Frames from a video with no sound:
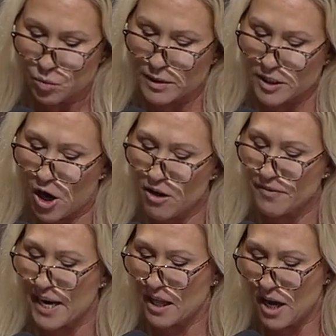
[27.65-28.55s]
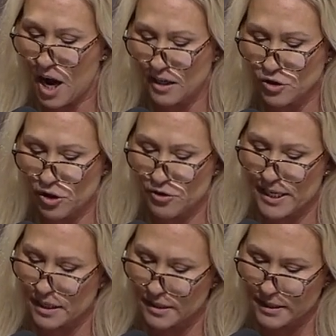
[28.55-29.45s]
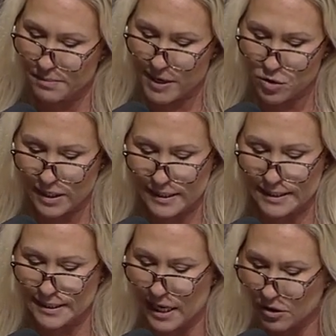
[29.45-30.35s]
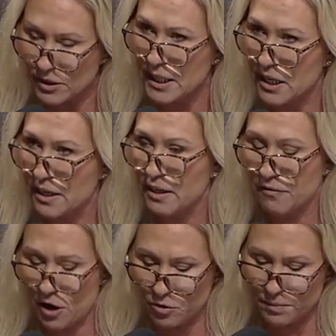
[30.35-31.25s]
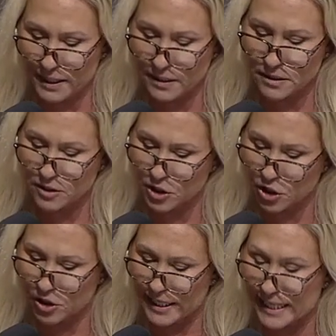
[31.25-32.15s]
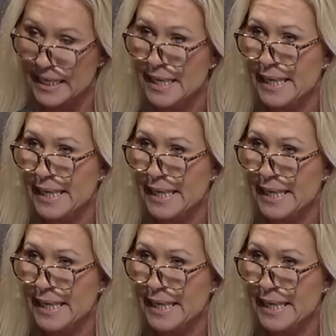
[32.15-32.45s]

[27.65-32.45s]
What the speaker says: Resolved that Alejandro Nicolas Mayorkas, Secretary of Homeland Security,